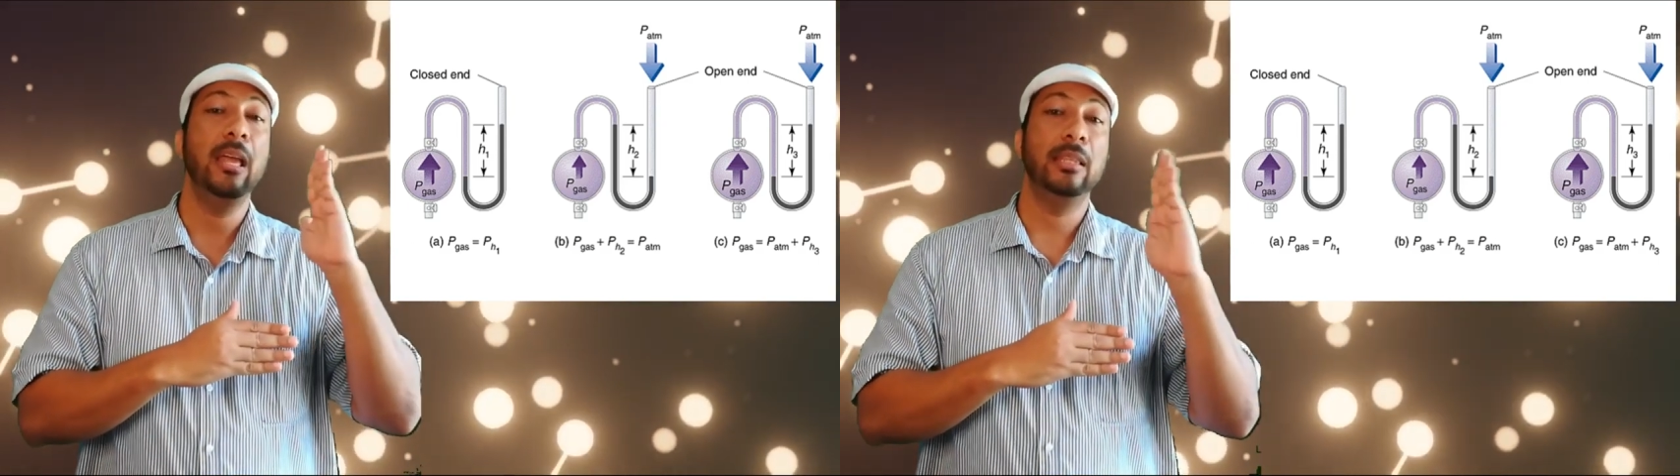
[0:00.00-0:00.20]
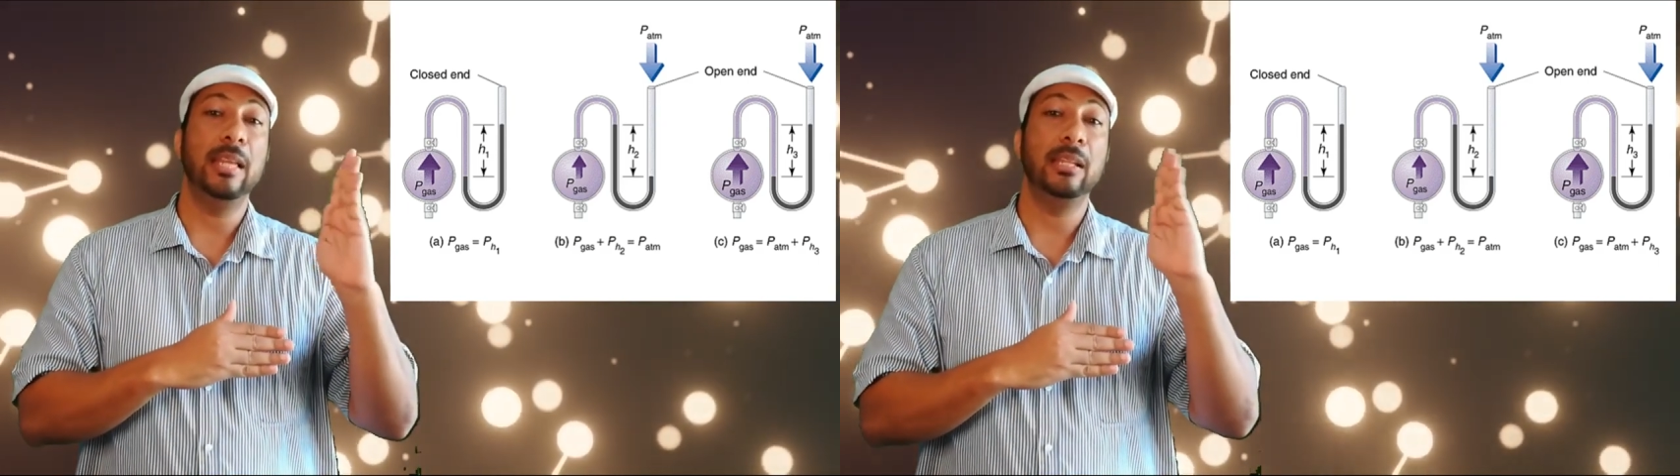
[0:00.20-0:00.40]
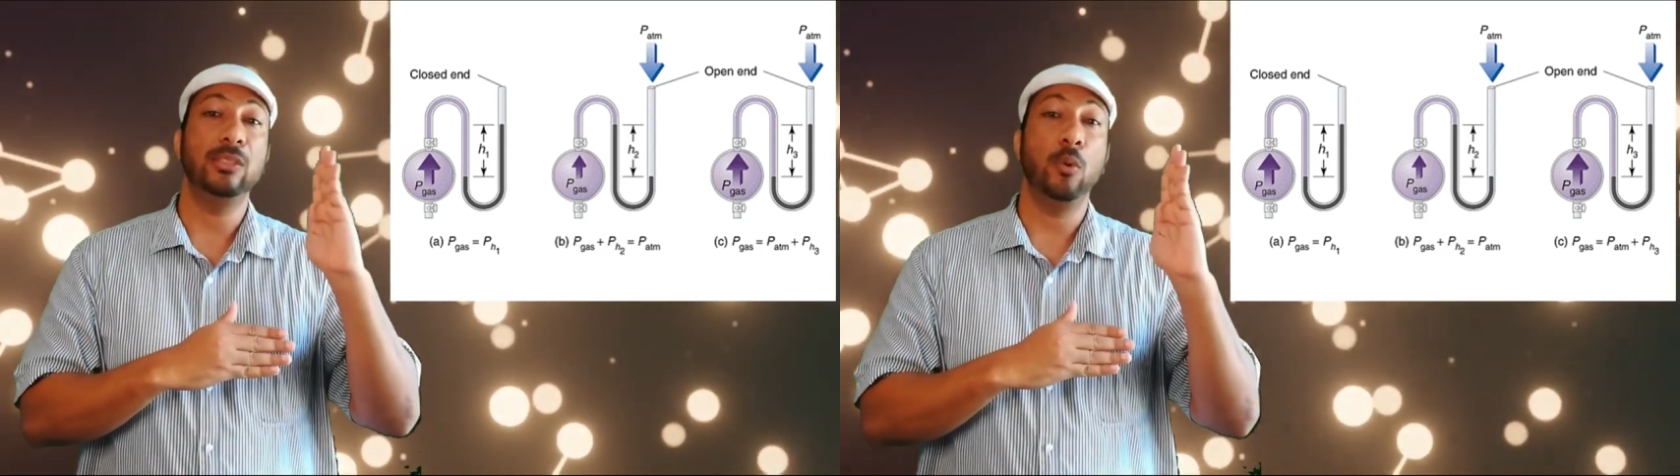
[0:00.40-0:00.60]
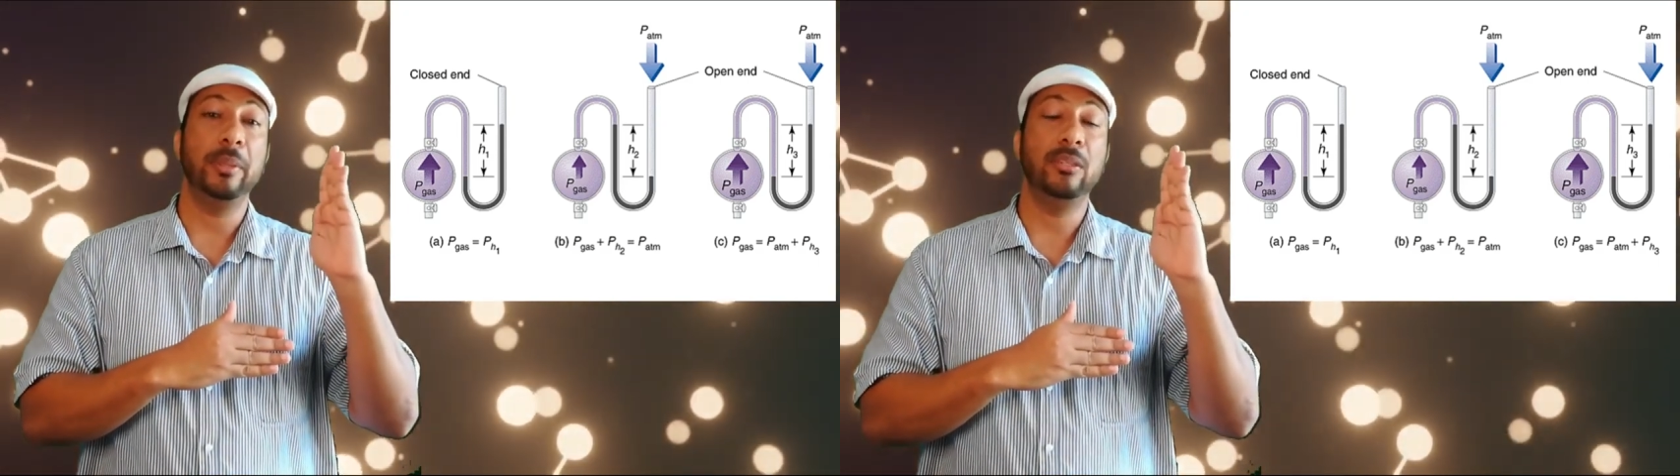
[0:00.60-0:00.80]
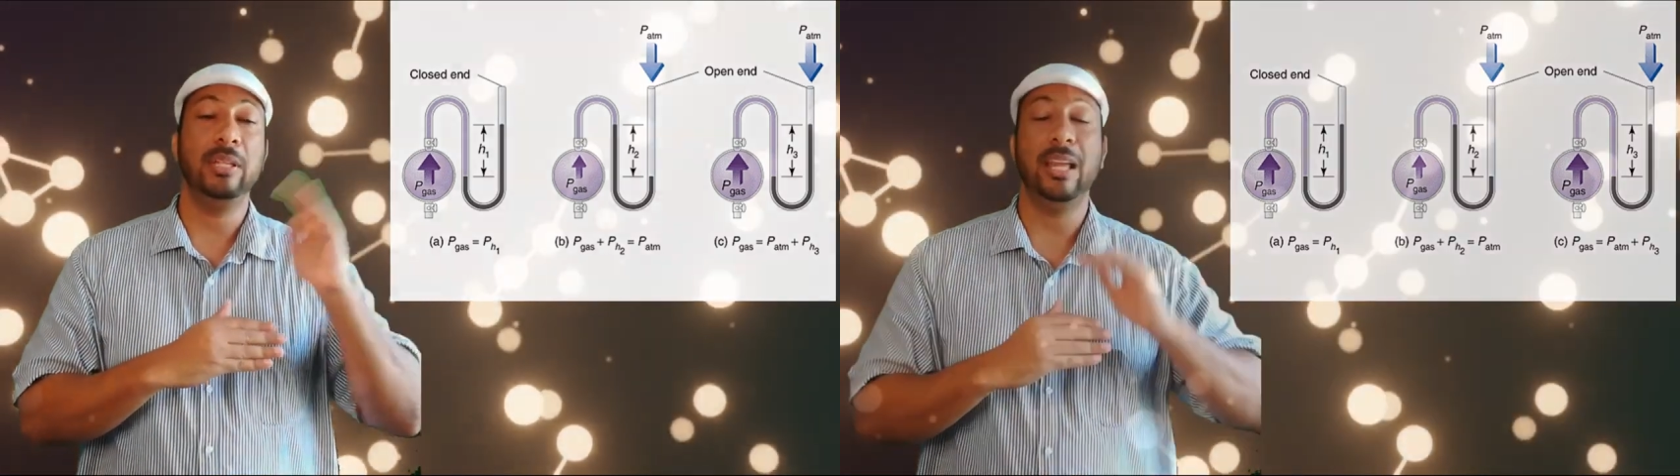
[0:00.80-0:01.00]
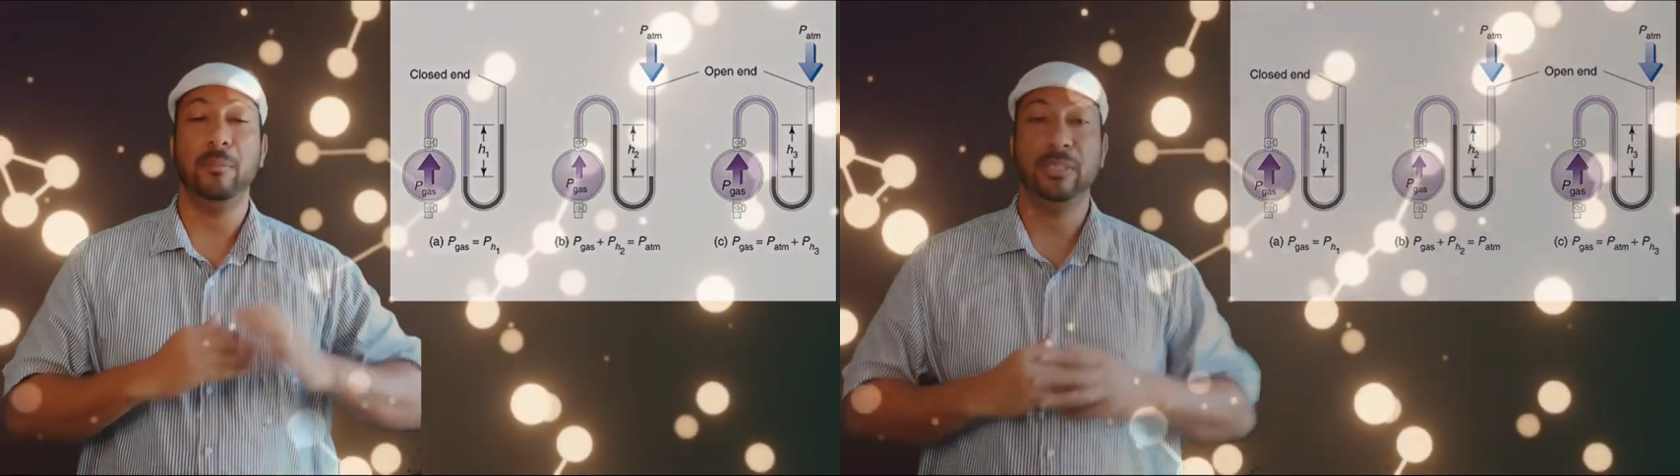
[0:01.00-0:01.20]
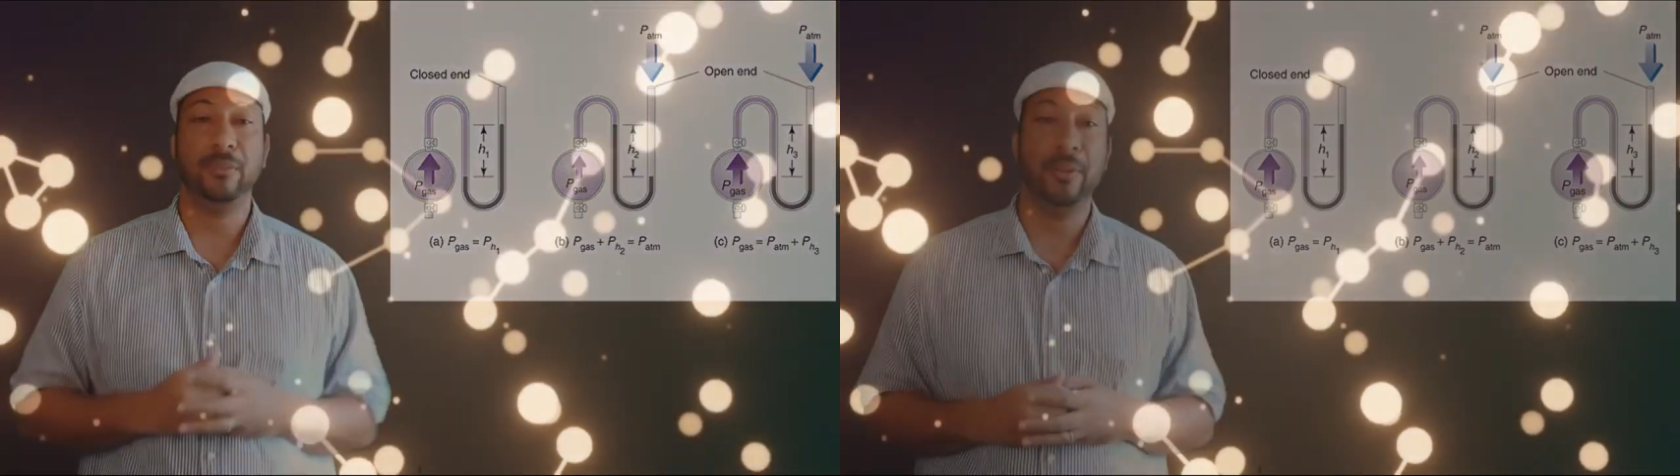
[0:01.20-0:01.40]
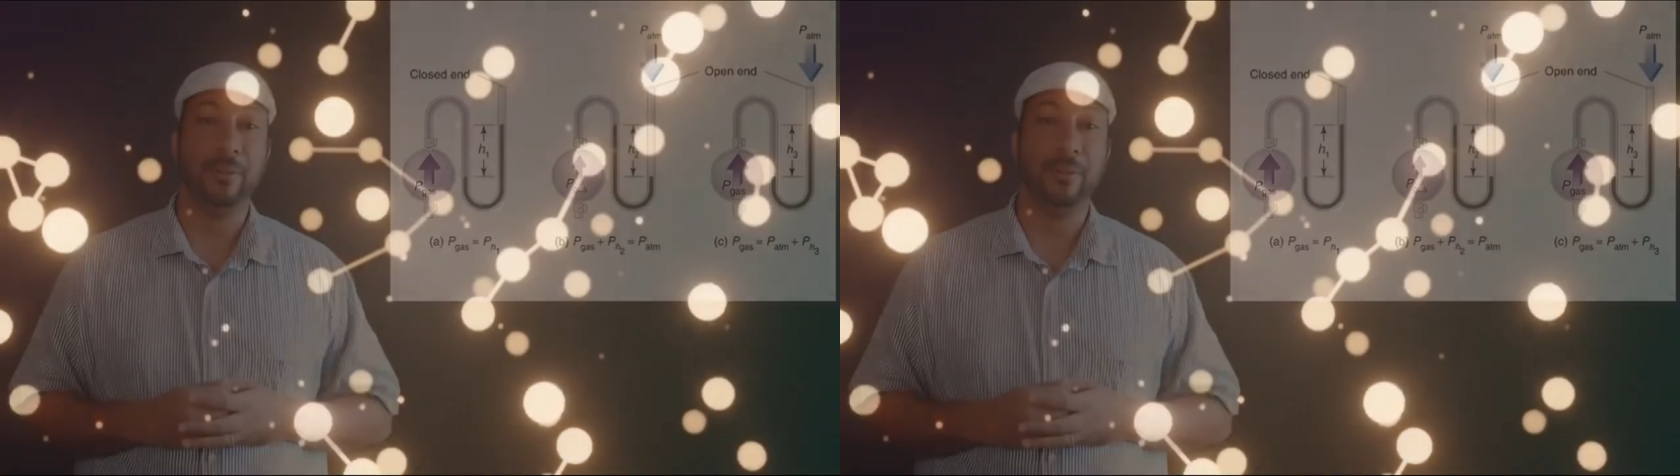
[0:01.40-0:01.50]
that is open to the atmosphere.